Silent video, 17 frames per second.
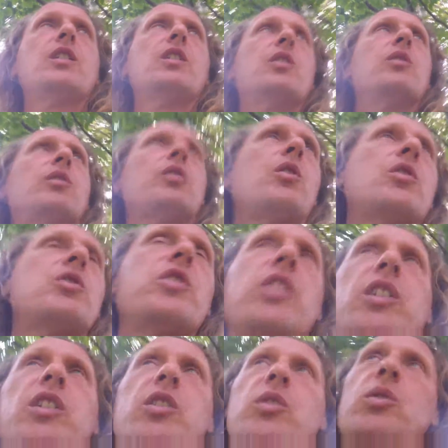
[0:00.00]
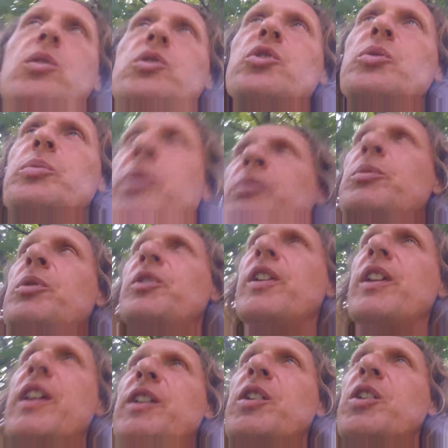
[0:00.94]
you know, of all the older people
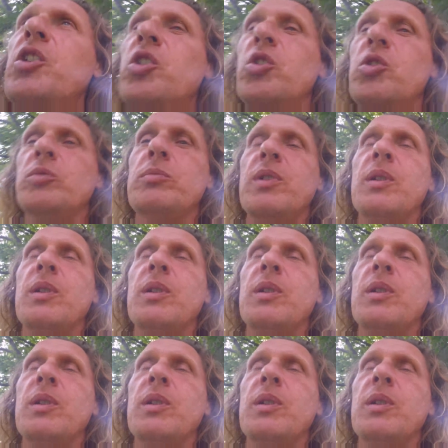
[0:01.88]
that I know,